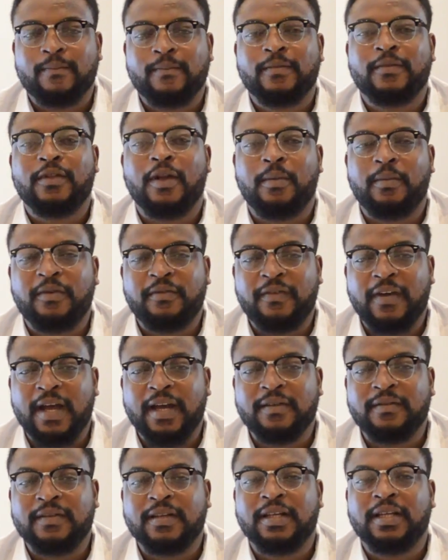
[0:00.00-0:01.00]
Number
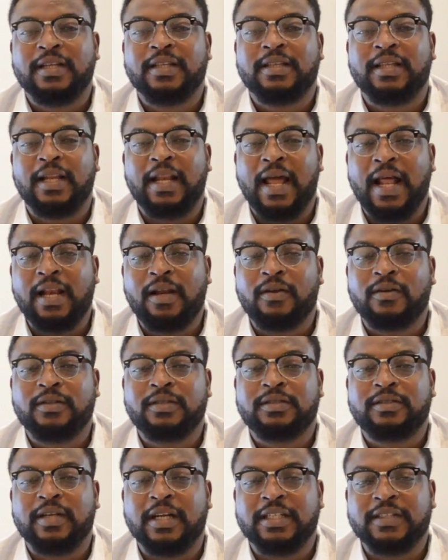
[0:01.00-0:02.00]
5, the
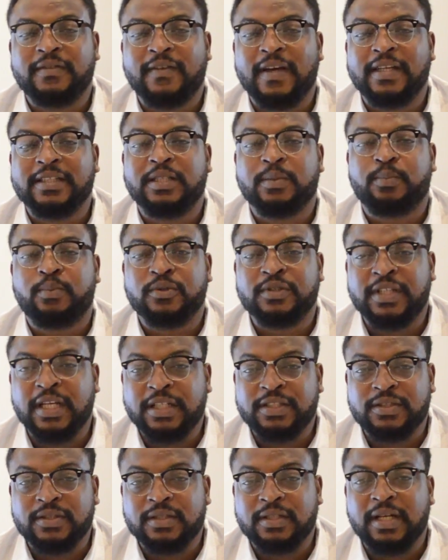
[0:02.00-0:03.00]
landlord transfers the
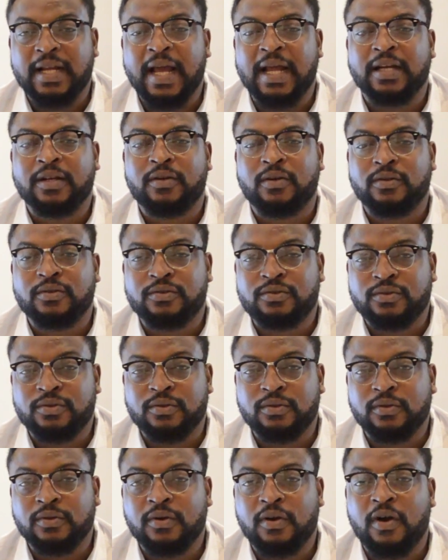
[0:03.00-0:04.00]
possession and control